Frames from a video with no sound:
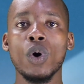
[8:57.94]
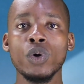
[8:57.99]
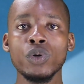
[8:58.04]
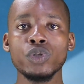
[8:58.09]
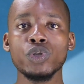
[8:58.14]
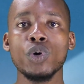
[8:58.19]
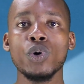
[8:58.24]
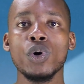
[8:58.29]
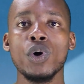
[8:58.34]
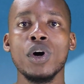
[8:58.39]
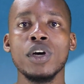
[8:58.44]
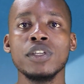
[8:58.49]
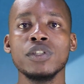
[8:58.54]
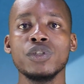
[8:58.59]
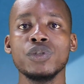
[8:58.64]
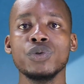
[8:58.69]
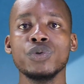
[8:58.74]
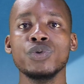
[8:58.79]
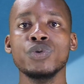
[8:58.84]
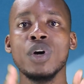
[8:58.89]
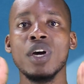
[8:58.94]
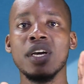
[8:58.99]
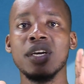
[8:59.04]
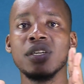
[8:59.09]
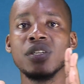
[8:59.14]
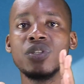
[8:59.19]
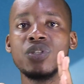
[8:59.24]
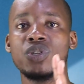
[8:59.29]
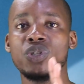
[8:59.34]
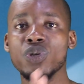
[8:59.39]
also cost you
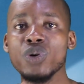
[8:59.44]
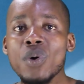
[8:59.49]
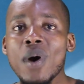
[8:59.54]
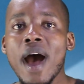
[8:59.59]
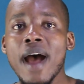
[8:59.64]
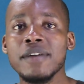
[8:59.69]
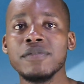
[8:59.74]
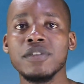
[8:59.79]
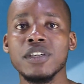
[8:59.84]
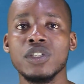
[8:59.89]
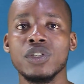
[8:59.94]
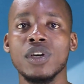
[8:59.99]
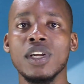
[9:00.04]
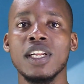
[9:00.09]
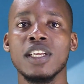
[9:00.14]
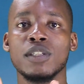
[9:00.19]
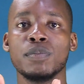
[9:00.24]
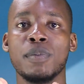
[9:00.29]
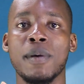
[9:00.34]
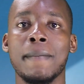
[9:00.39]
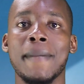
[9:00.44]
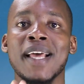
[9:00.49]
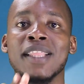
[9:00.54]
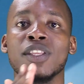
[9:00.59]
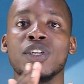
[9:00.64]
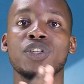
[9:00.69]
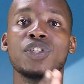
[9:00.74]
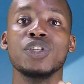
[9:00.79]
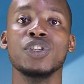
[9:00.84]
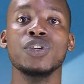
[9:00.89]
$200 per
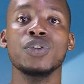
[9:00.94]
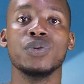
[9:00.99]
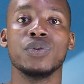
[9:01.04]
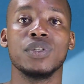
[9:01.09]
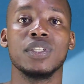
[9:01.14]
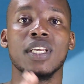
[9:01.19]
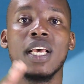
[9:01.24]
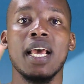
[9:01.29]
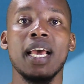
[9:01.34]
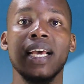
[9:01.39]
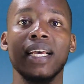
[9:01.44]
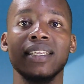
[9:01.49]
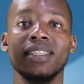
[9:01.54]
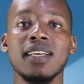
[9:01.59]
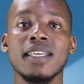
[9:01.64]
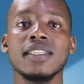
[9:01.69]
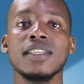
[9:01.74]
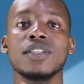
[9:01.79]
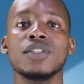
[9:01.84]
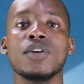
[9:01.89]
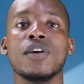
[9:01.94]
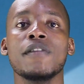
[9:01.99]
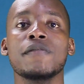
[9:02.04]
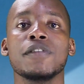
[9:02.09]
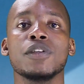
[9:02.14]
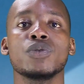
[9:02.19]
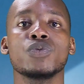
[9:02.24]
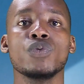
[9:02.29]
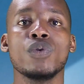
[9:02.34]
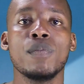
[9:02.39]
month to use. Such a
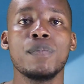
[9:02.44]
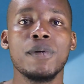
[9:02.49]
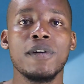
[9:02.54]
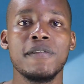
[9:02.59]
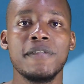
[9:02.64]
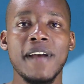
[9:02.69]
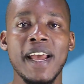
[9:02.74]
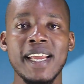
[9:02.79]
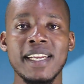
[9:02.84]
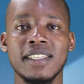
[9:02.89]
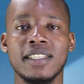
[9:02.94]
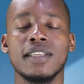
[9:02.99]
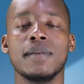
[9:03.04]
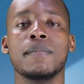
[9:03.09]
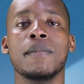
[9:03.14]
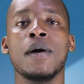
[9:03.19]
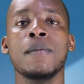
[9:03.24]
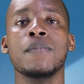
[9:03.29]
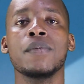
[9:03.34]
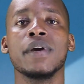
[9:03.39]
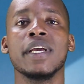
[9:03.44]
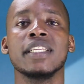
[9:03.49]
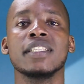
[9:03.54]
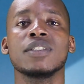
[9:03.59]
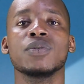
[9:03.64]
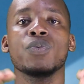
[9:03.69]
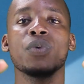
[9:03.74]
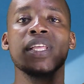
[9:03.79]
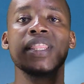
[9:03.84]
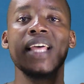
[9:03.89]
service will provide
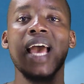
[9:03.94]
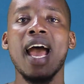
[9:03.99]
Zimbabweans with